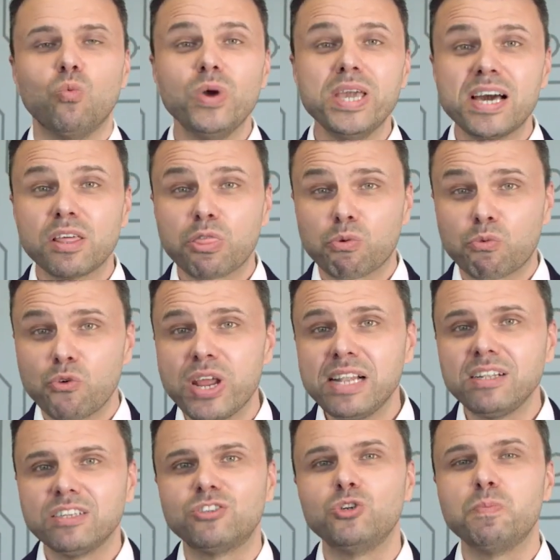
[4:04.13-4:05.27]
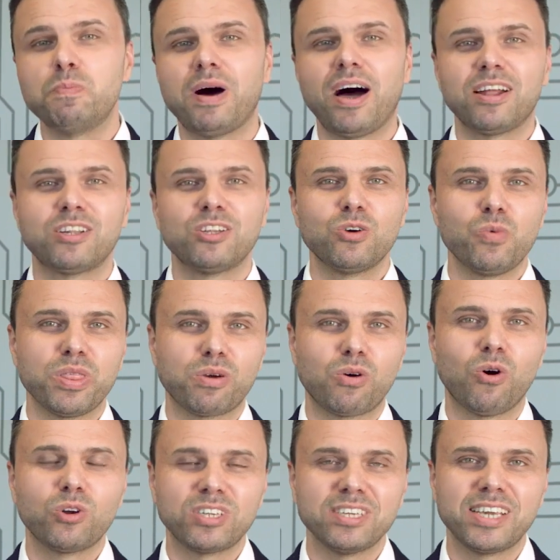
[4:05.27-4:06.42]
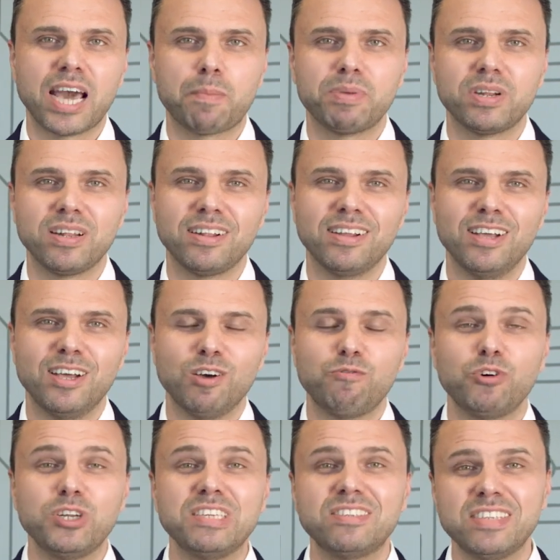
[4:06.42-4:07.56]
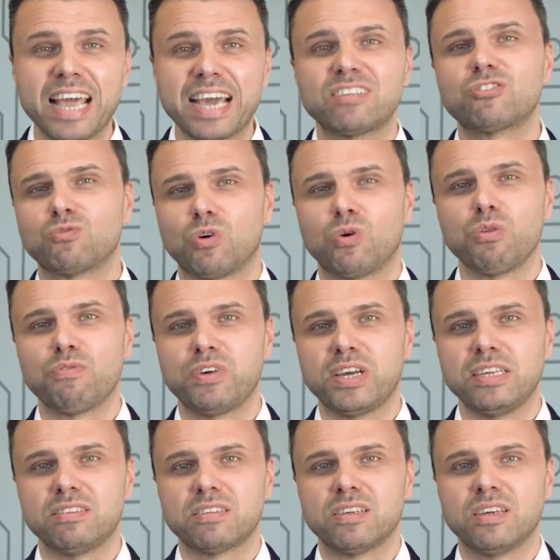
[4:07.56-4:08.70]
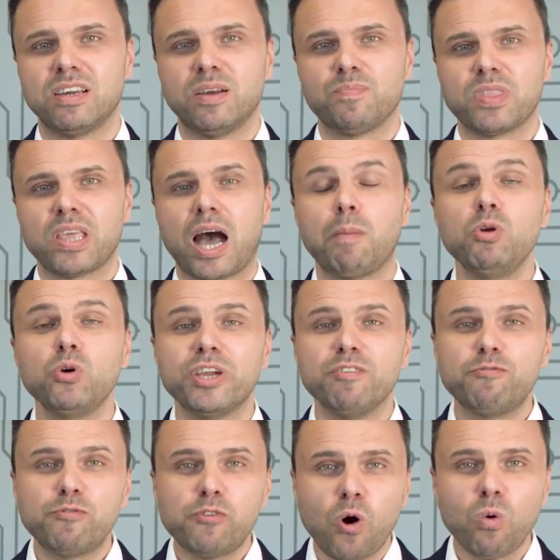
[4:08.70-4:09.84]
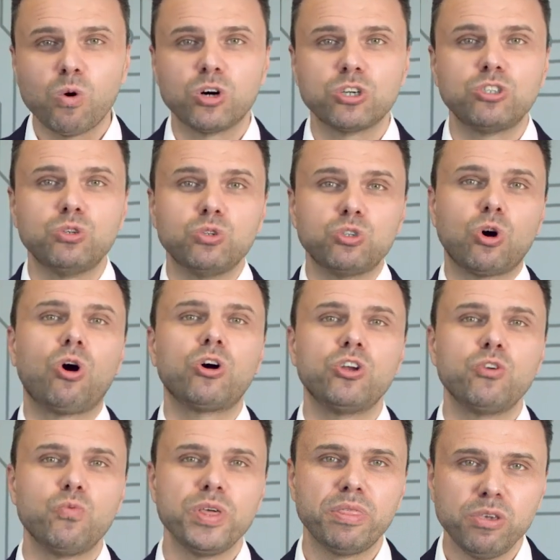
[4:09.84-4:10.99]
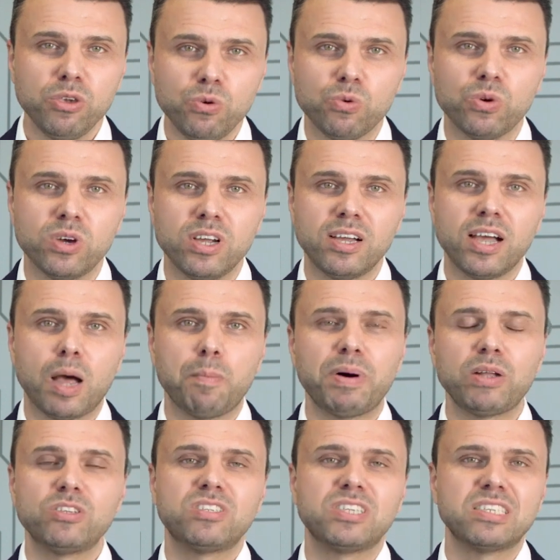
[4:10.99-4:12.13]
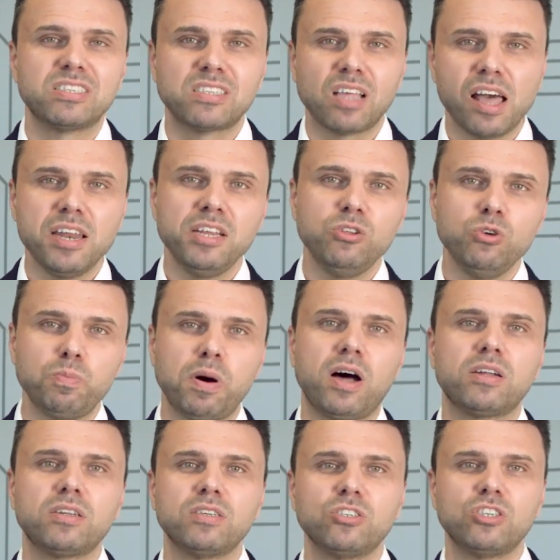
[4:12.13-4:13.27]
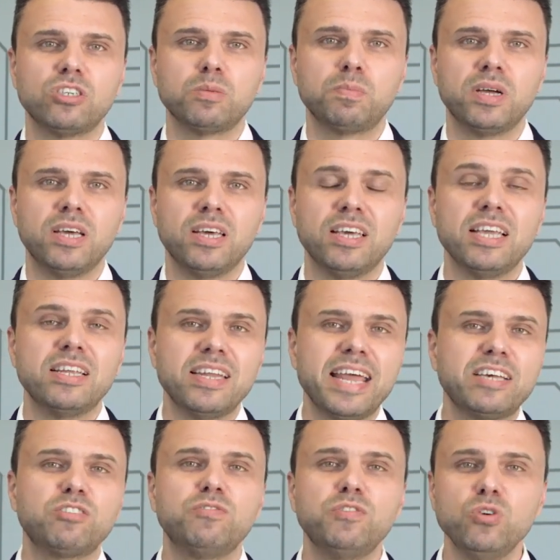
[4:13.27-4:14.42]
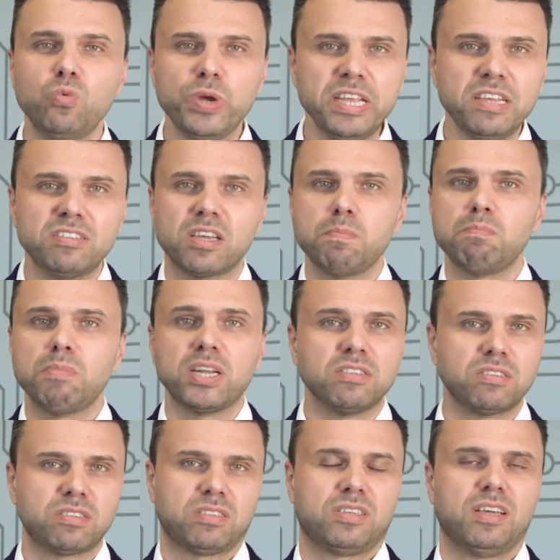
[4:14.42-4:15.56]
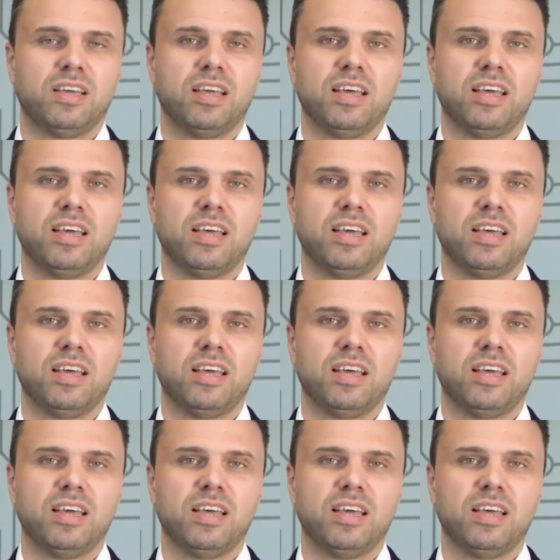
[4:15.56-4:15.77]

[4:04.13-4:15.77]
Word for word: We are thrilled to partner with Corten Capital for this next growth phase. I'm looking forward to talking with you about this exciting new partnership in the next few weeks and months.